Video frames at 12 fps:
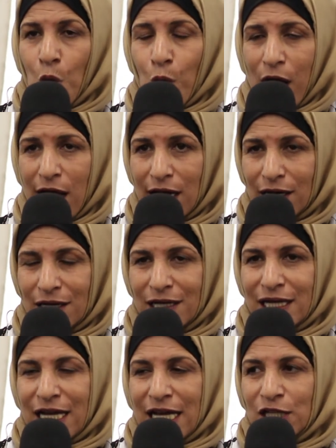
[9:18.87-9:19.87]
While
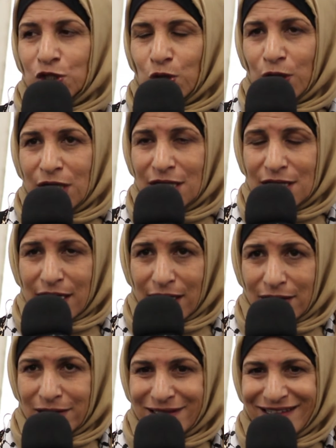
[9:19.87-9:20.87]
during
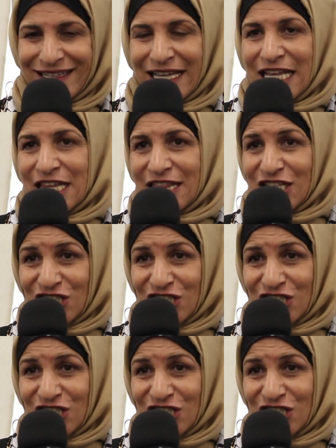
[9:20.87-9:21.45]
the